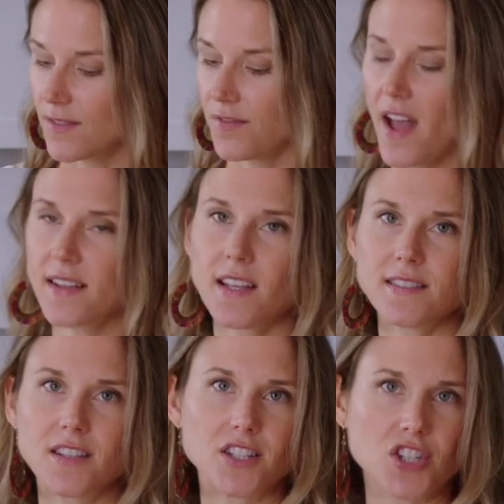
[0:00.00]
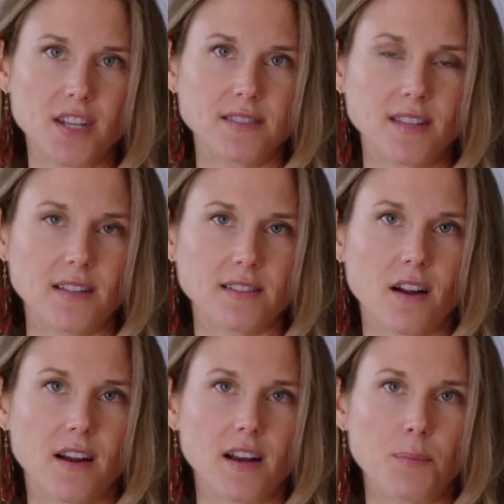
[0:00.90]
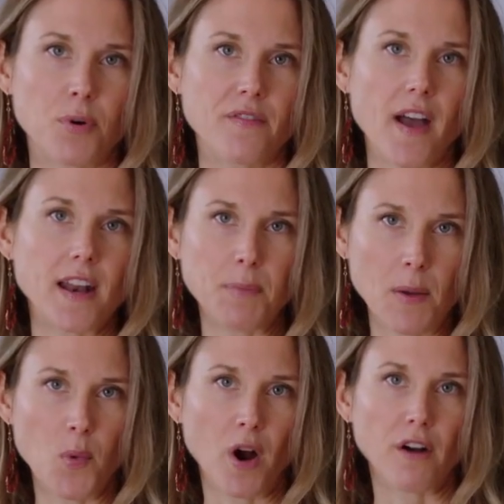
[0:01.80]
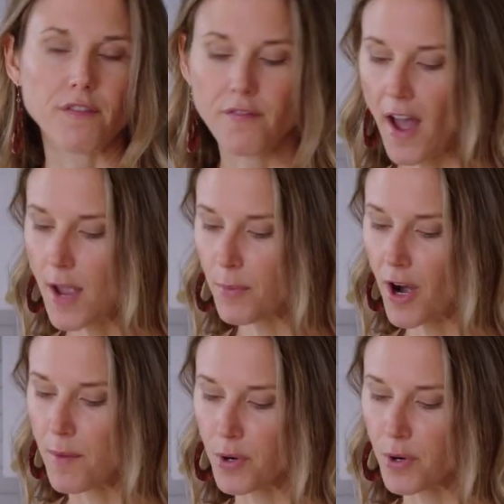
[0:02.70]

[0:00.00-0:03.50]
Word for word: flax seeds and the chia seeds are gonna provide a bit more fiber and